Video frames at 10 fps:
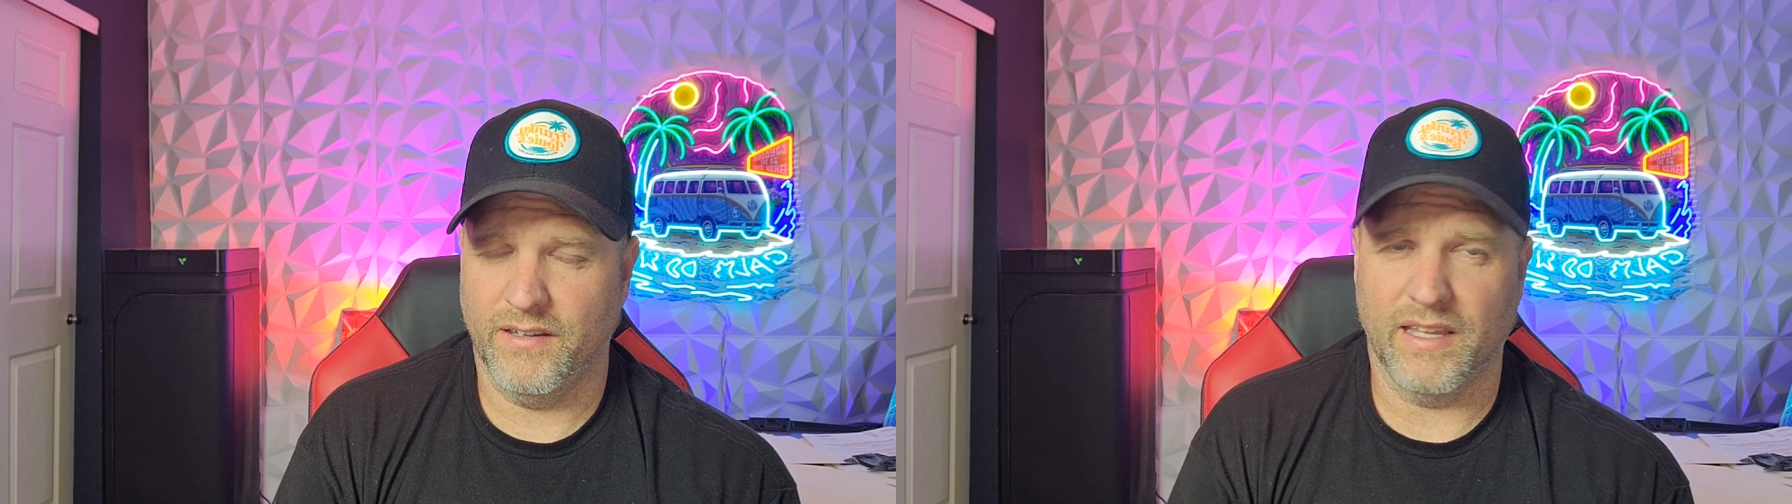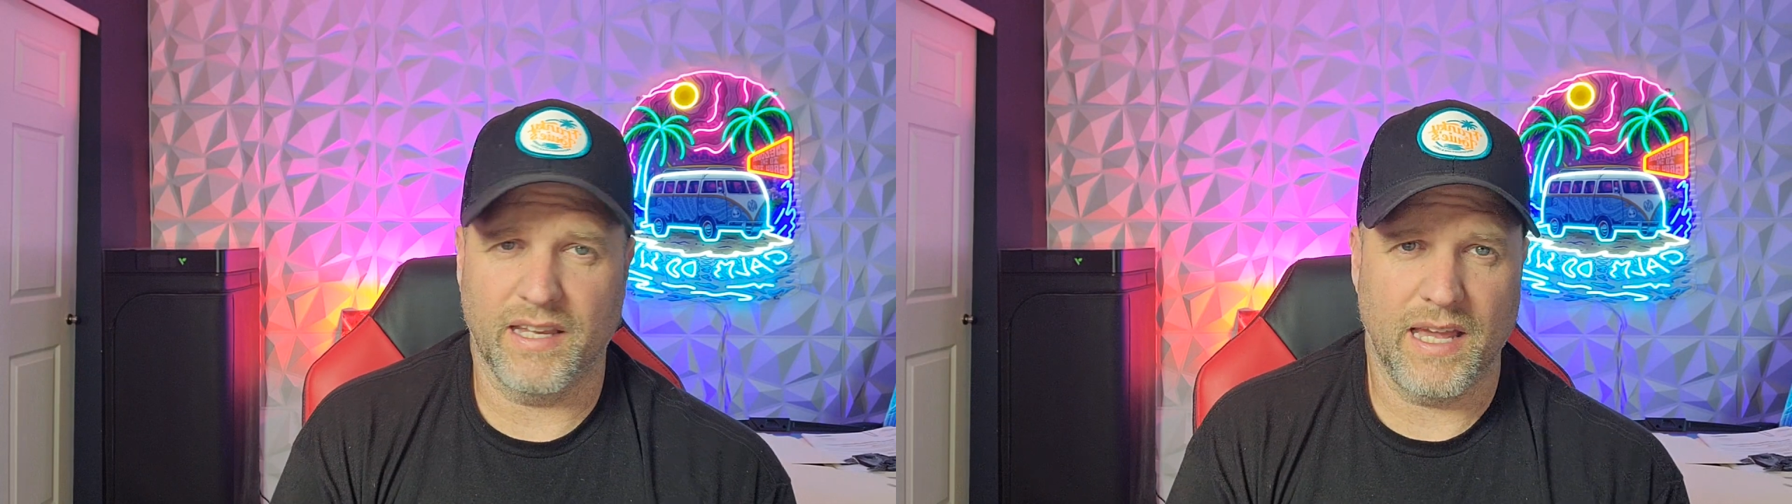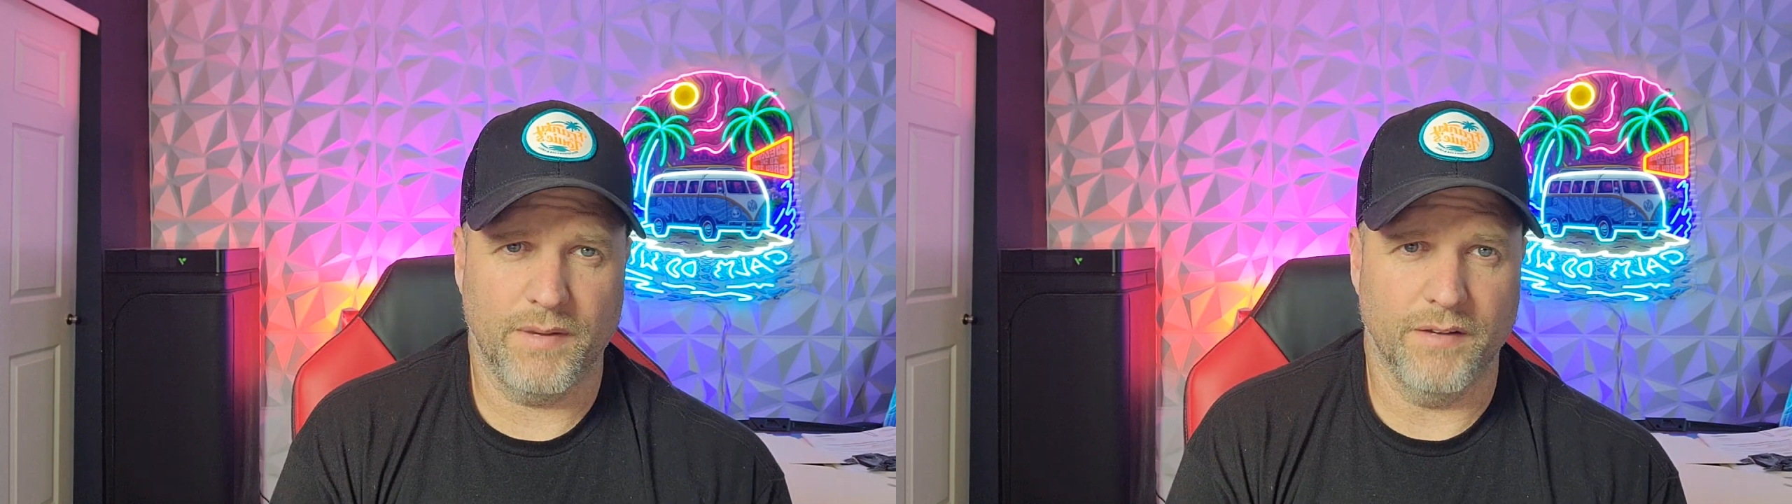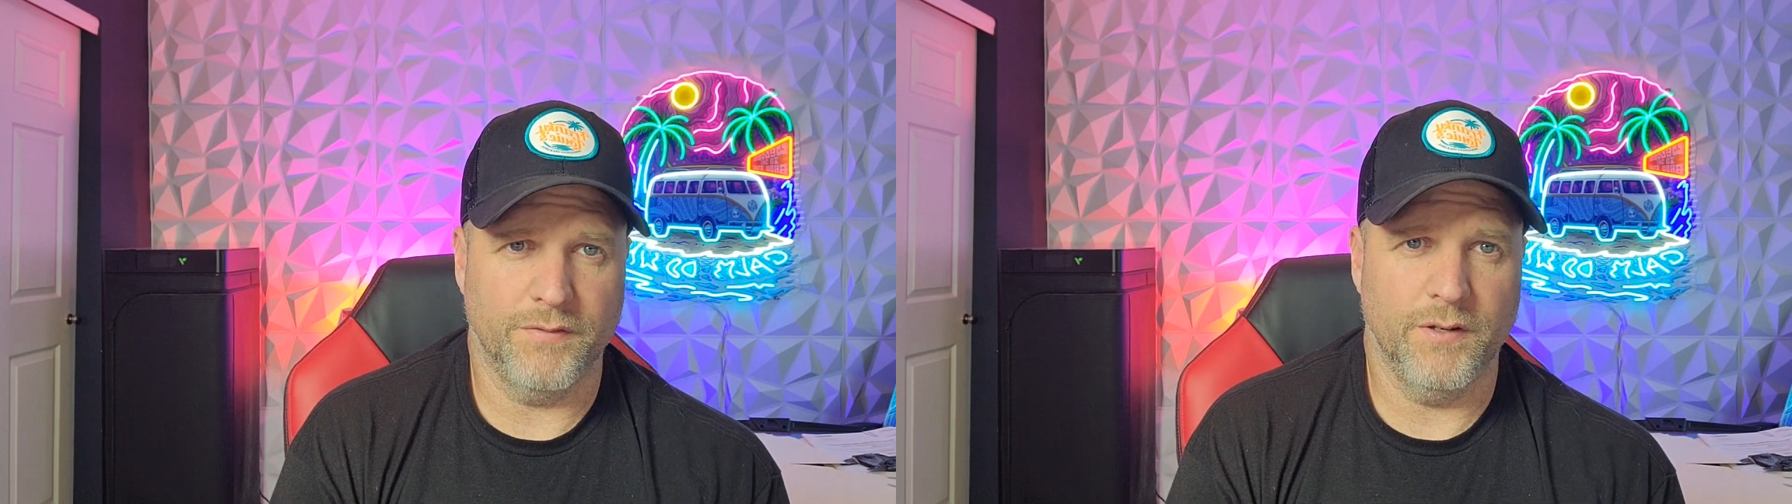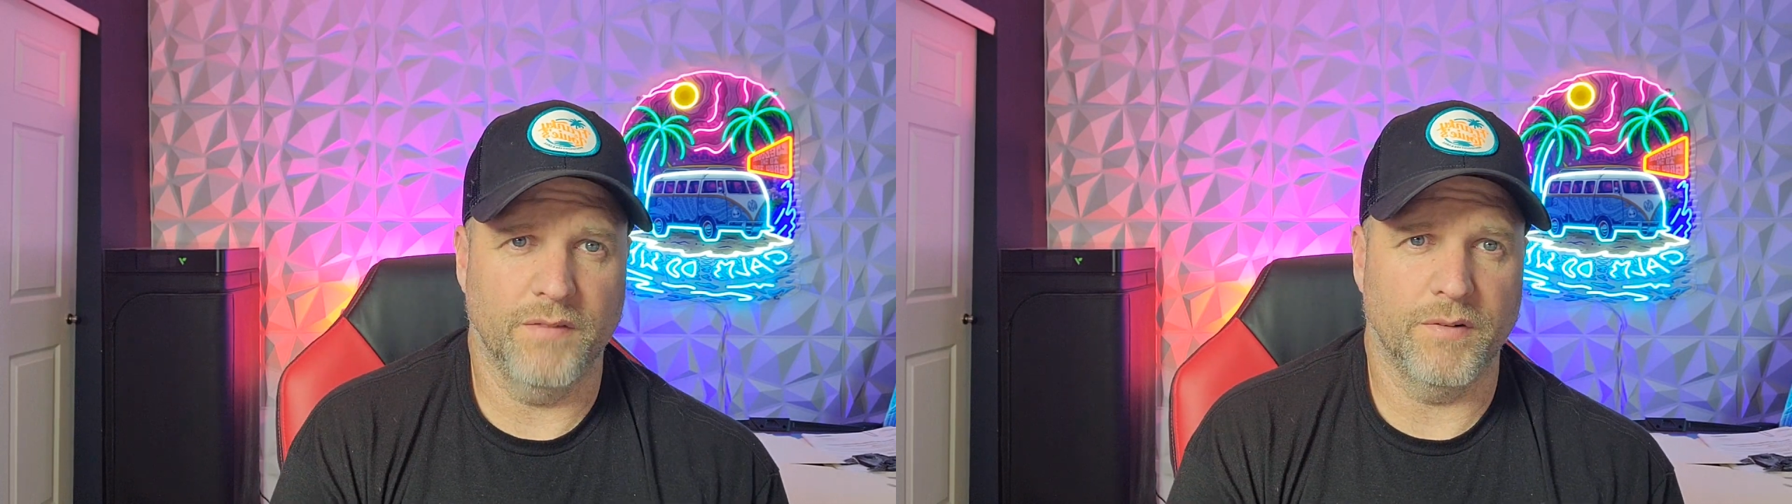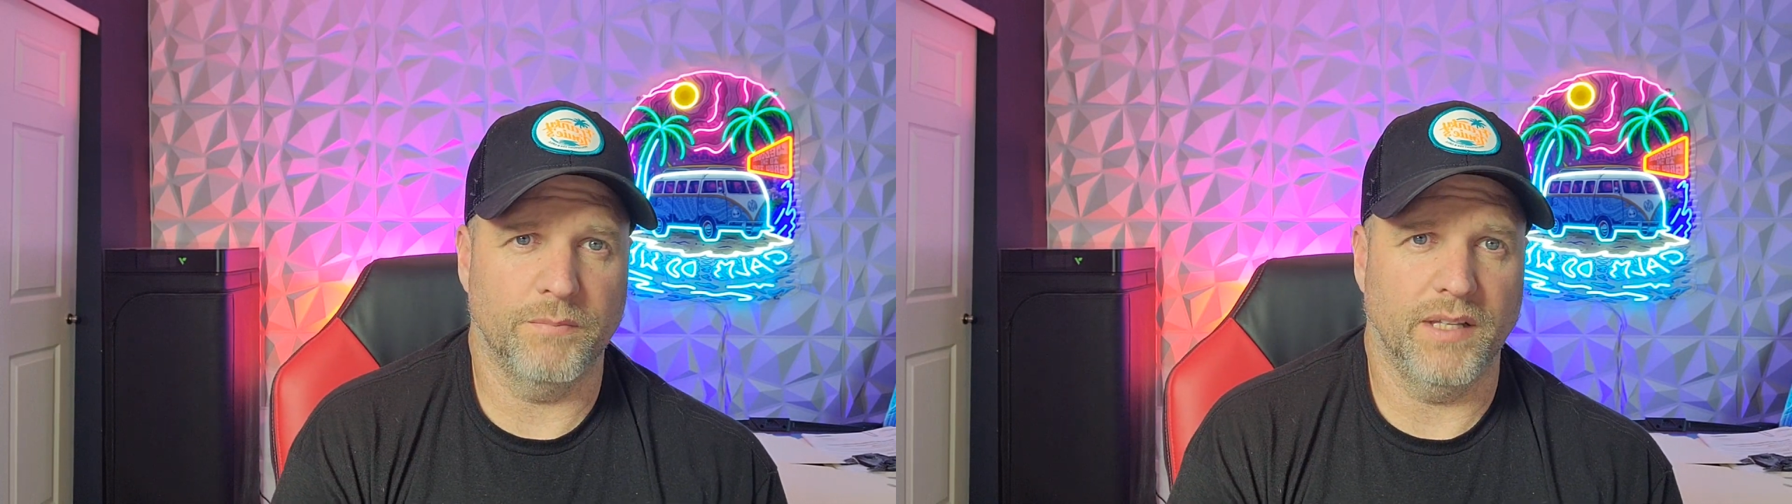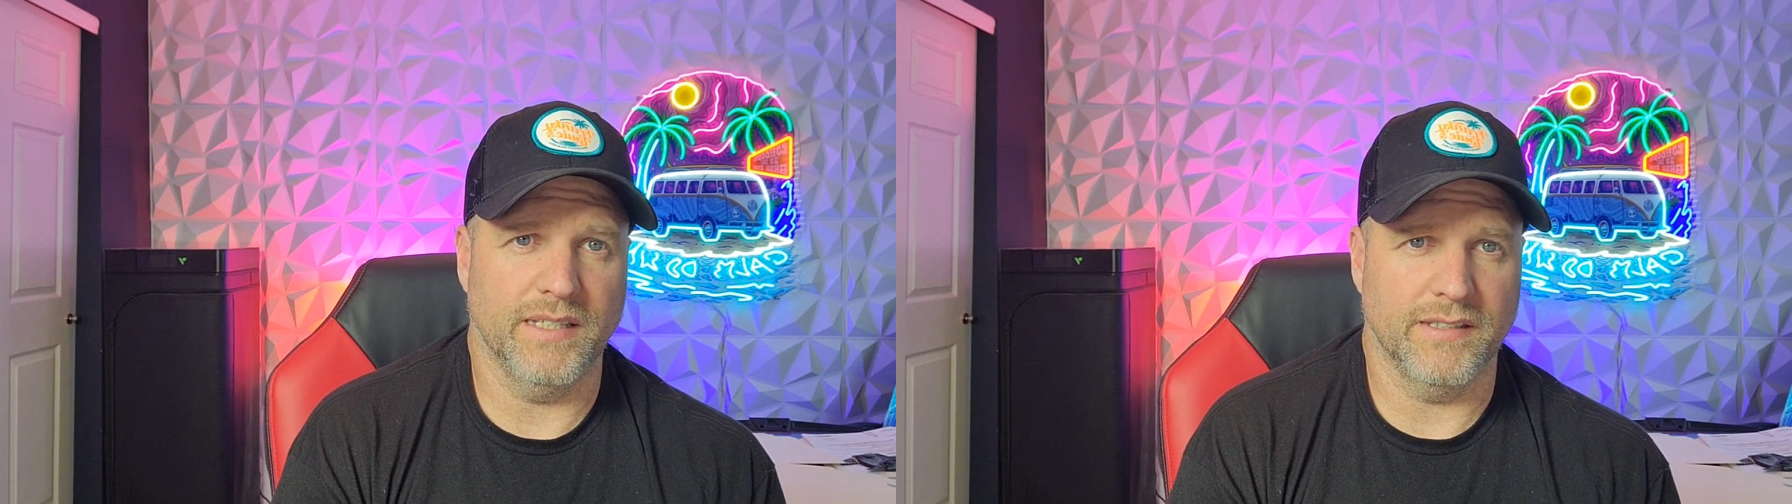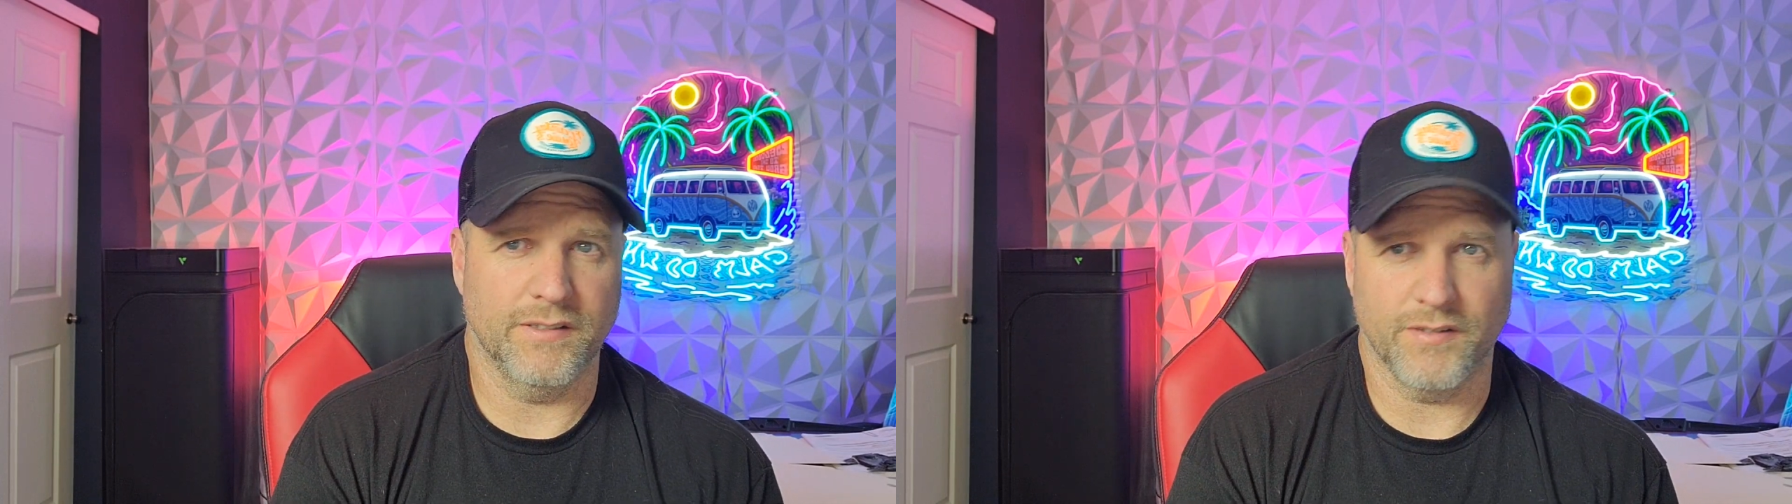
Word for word: that comment a few different places,